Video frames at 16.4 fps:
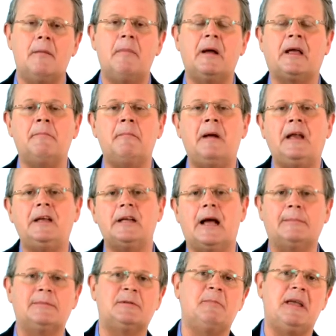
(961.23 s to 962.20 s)
but can many
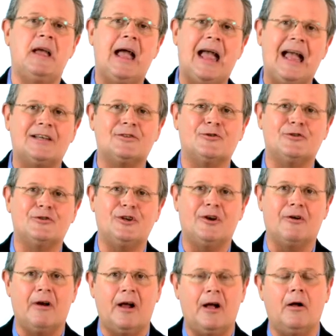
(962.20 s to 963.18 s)
times be a hazard to
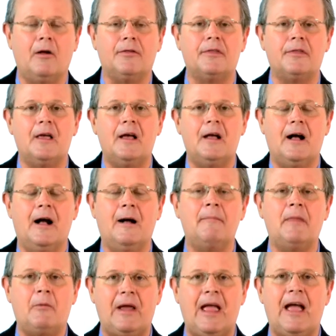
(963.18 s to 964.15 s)
your health
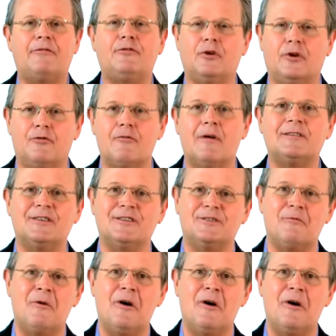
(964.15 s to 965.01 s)
um, that we have to address as